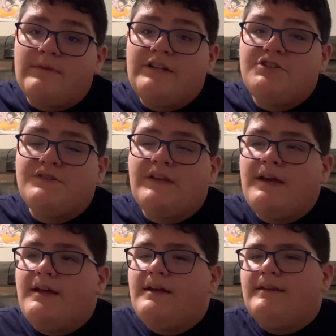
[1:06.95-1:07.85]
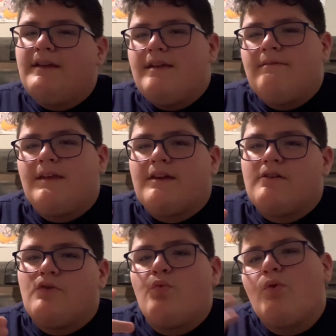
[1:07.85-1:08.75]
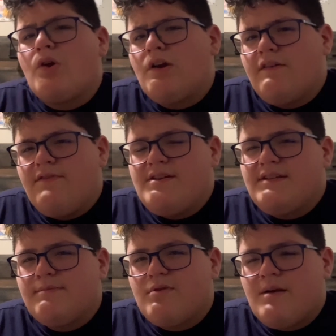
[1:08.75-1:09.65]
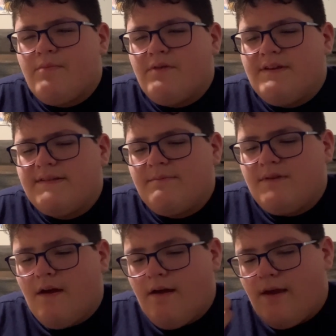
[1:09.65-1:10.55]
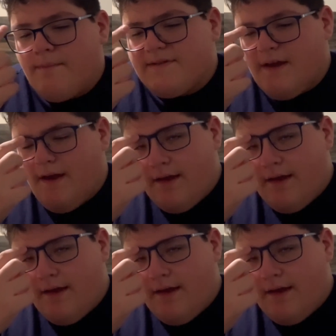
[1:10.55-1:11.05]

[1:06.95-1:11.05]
I just didn't word things properly sometimes